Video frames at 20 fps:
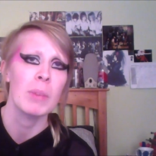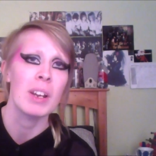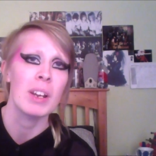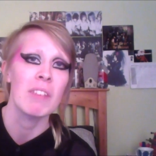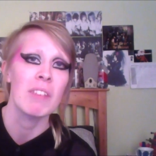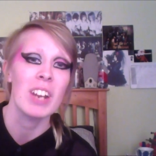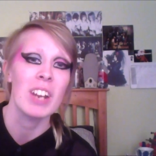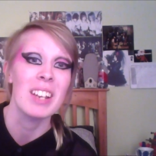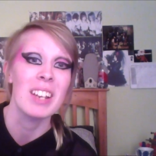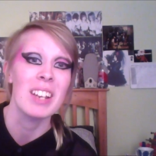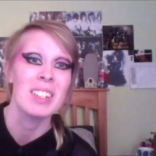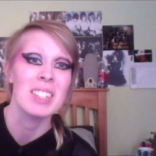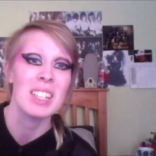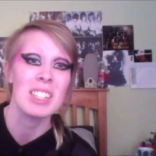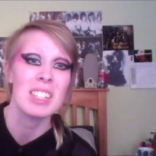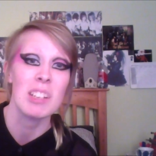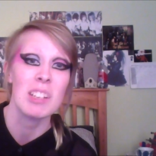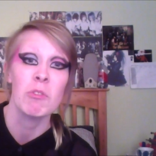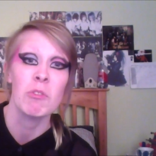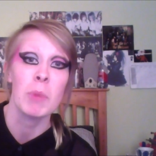and if it is,
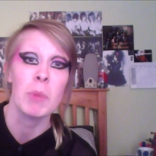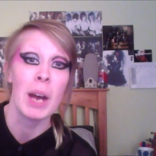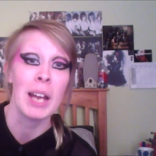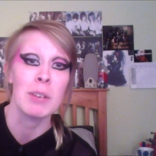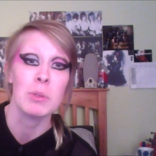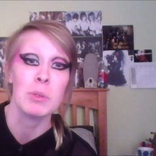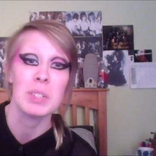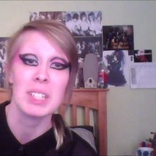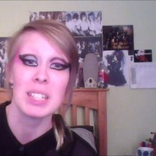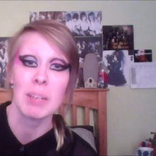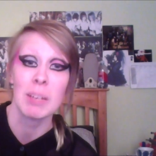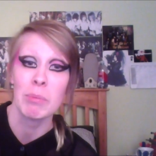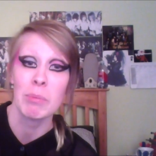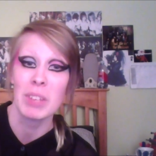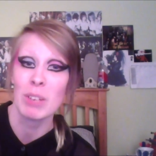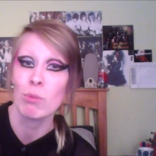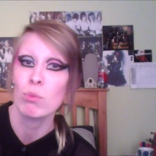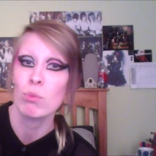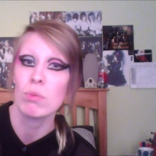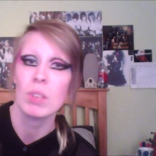it's combined with
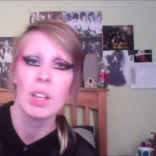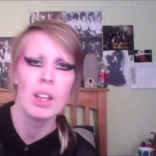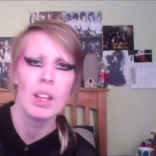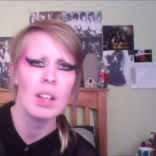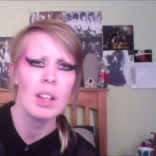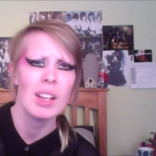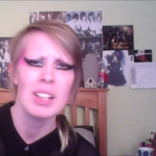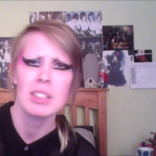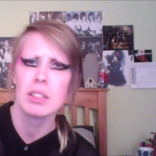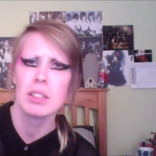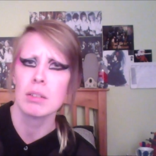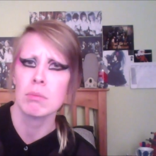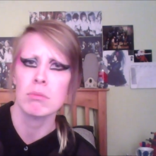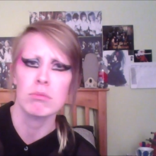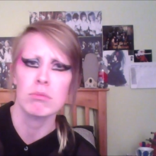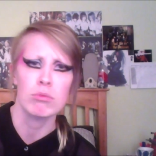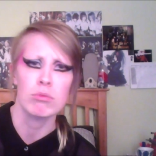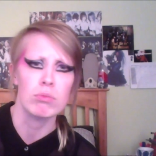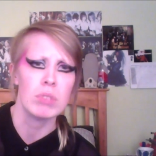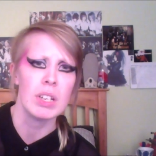
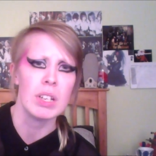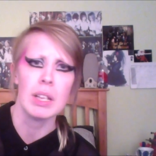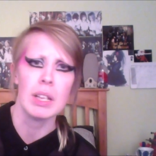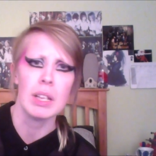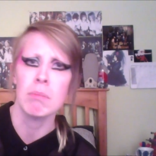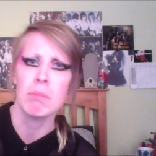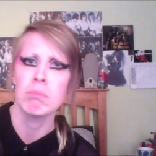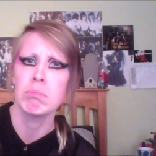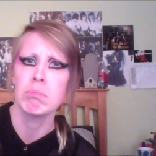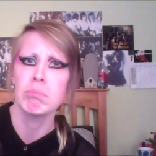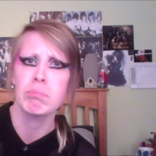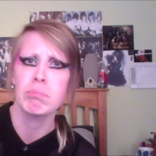some really,